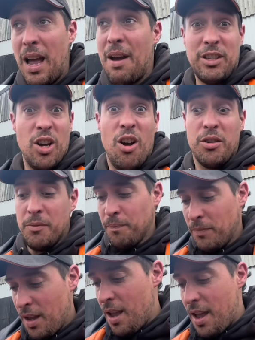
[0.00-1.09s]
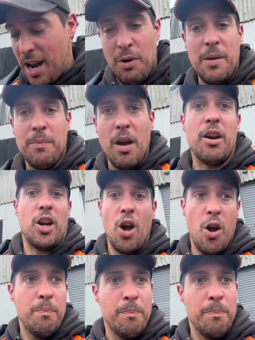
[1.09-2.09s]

out of his arse. Anyway, I'm going to go home.